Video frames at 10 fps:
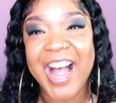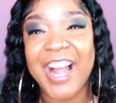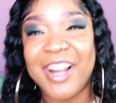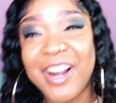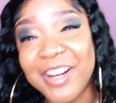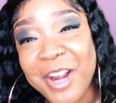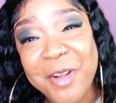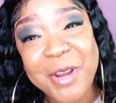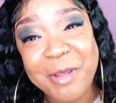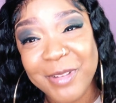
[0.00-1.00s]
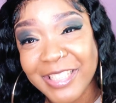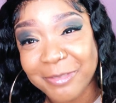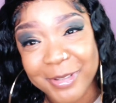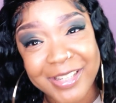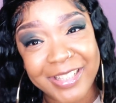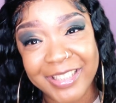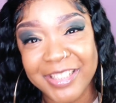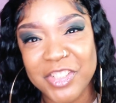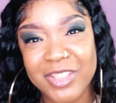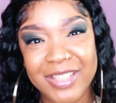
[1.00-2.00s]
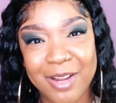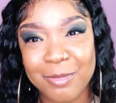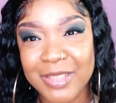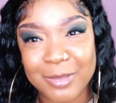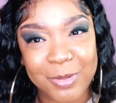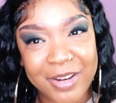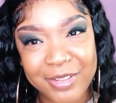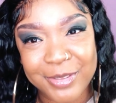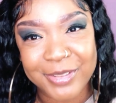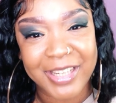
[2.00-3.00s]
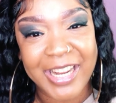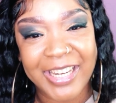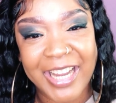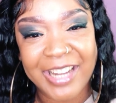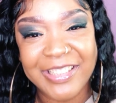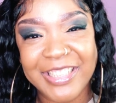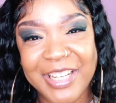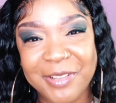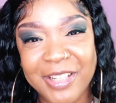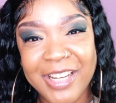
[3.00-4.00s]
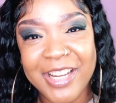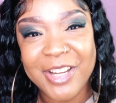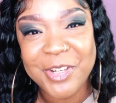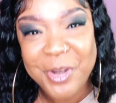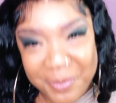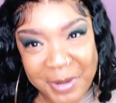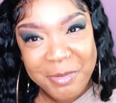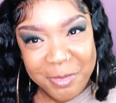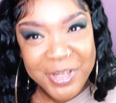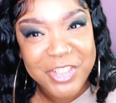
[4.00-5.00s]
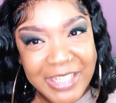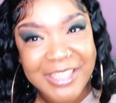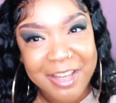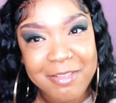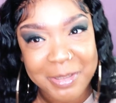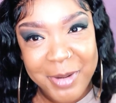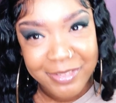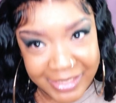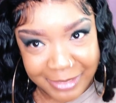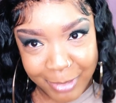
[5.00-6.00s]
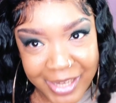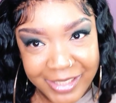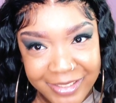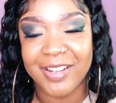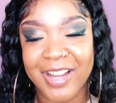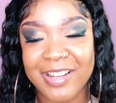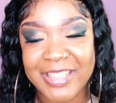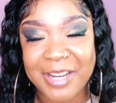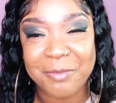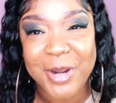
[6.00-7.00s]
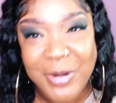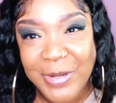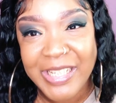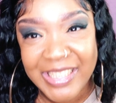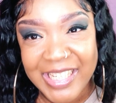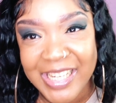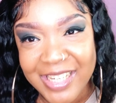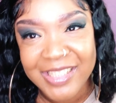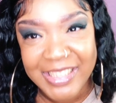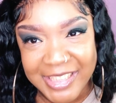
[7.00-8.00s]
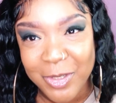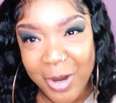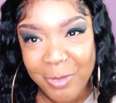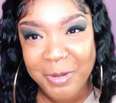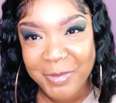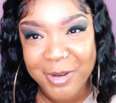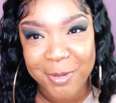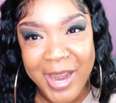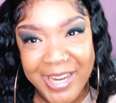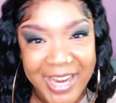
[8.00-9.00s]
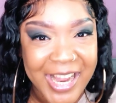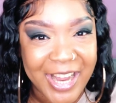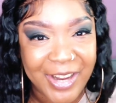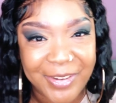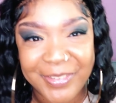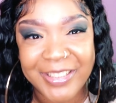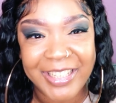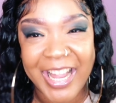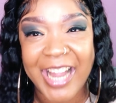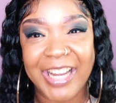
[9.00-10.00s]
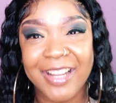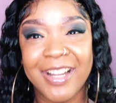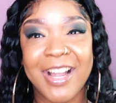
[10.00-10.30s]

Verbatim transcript: I call her, I'm like best friend. She's like, what's wrong? Like I was like, you remember we just talked about this, right? I was like, bro, he's in the store with me right now. Like